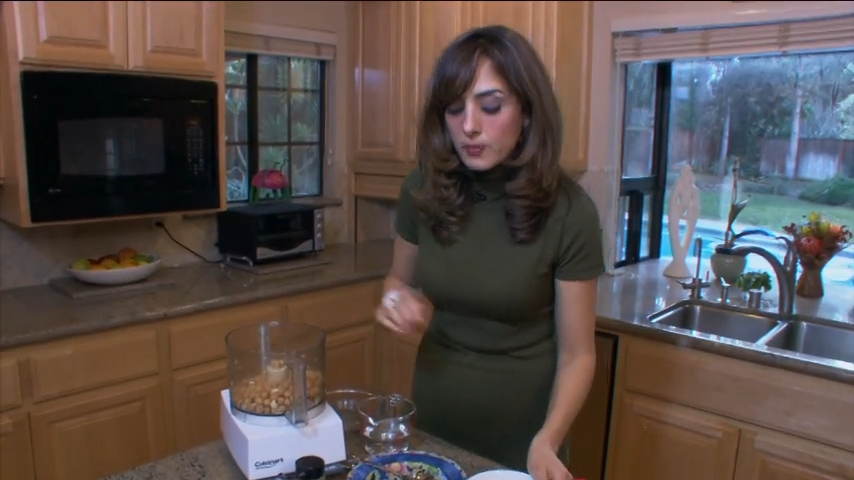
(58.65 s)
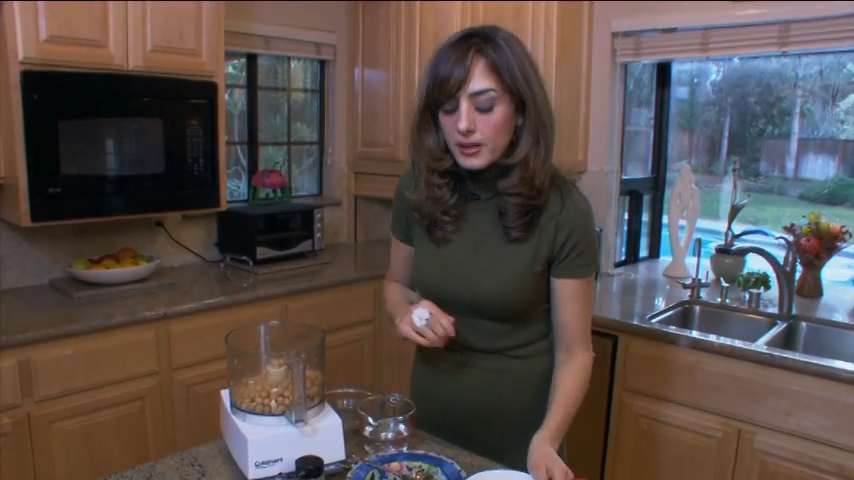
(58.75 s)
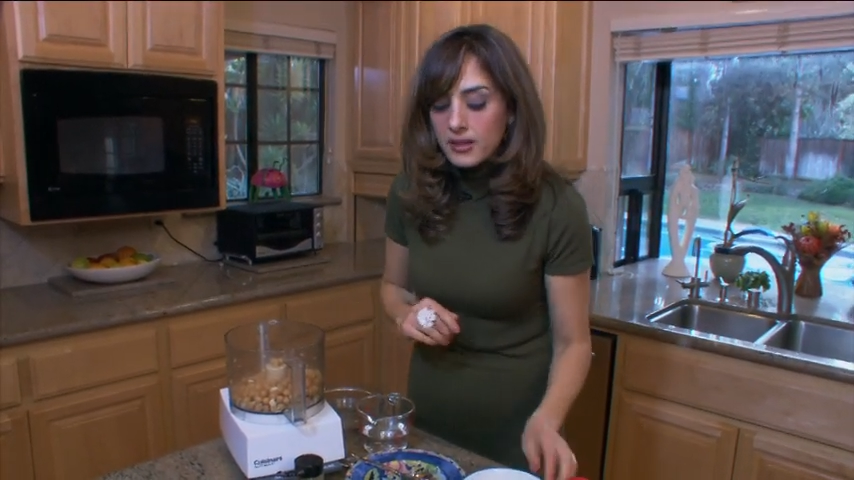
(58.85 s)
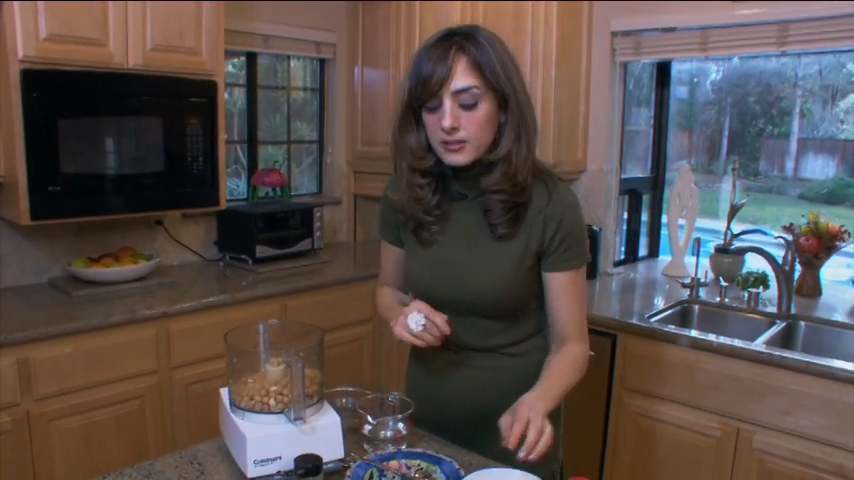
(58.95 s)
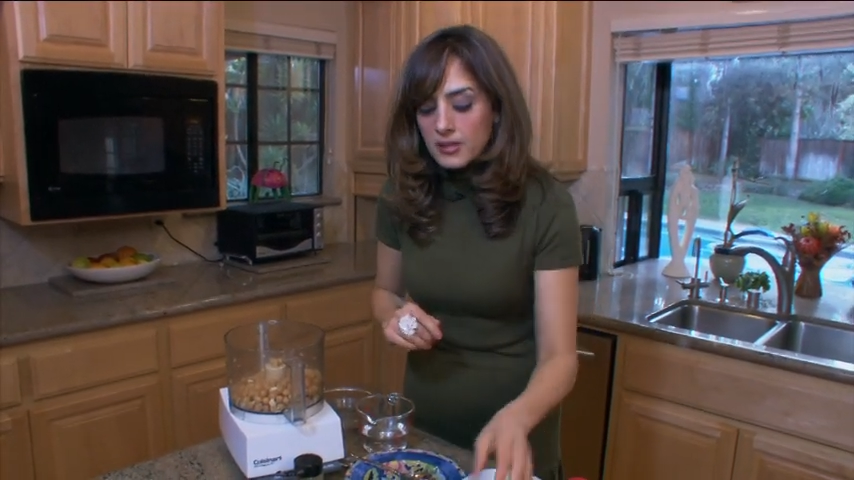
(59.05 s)

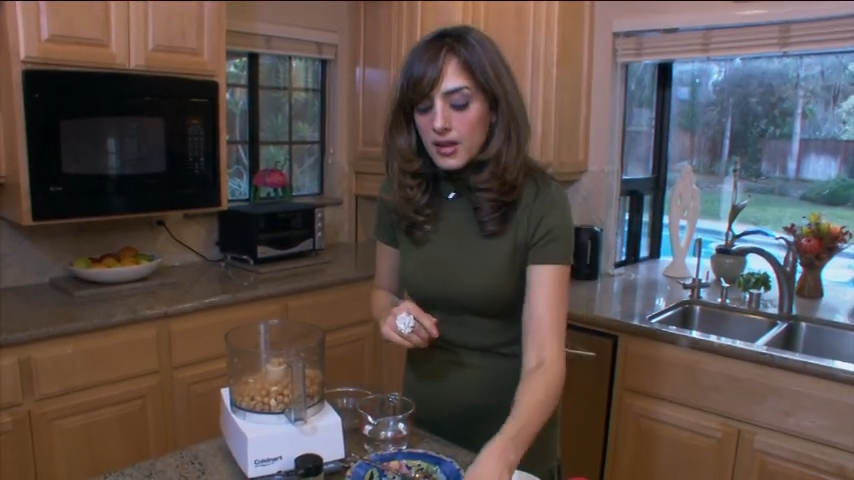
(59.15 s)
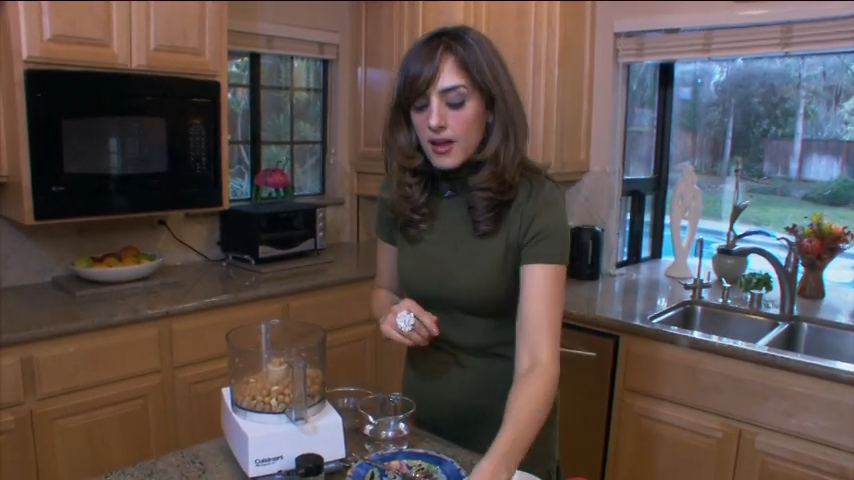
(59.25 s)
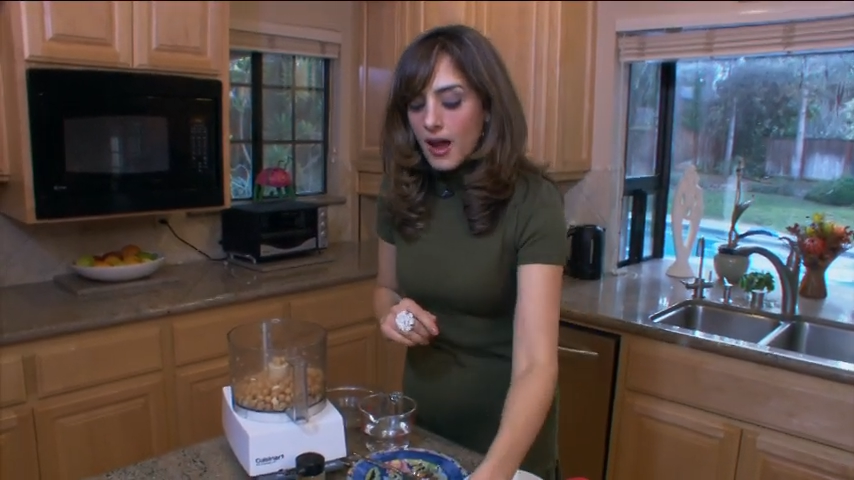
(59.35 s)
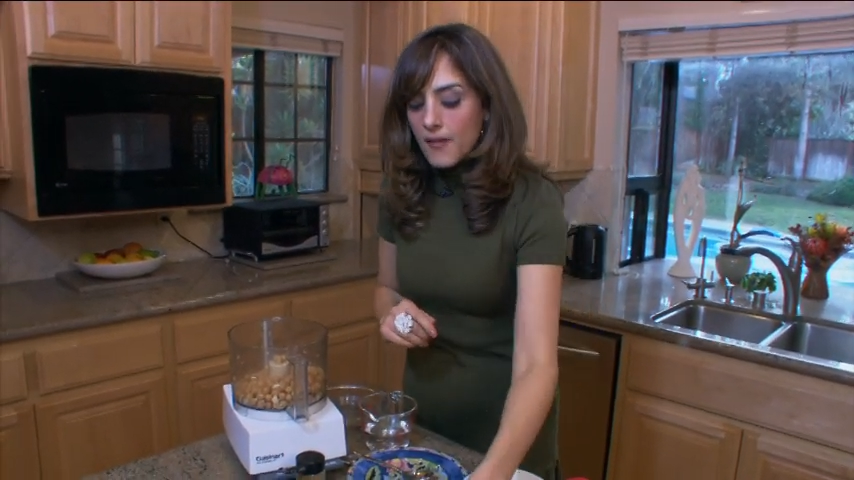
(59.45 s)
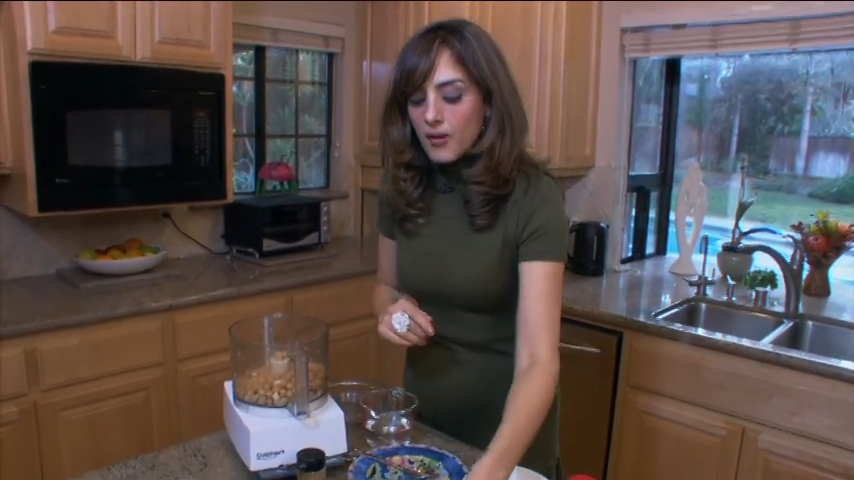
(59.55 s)
beans.
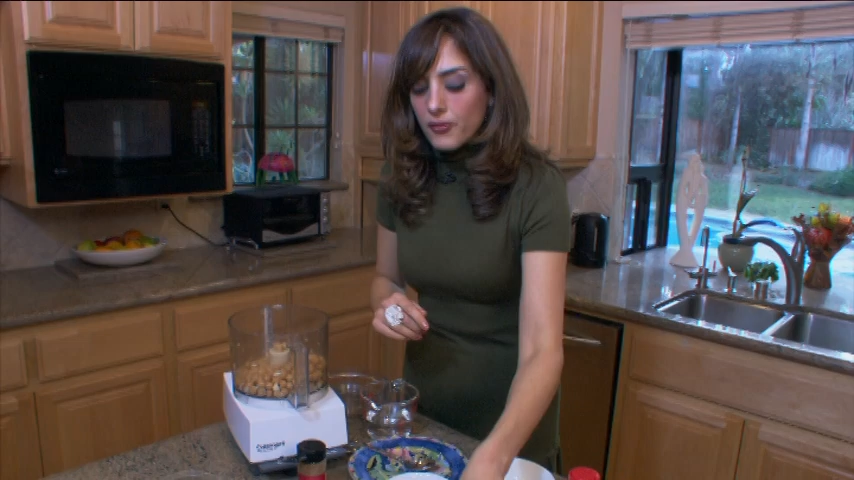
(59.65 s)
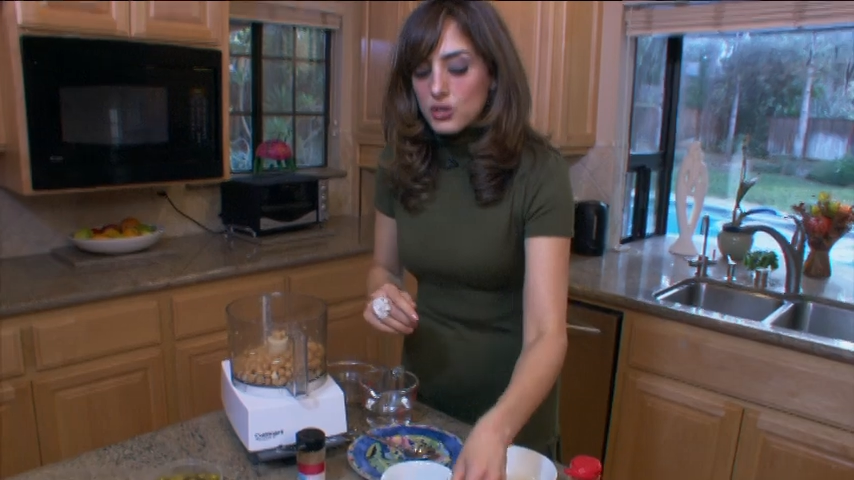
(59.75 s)
I've got the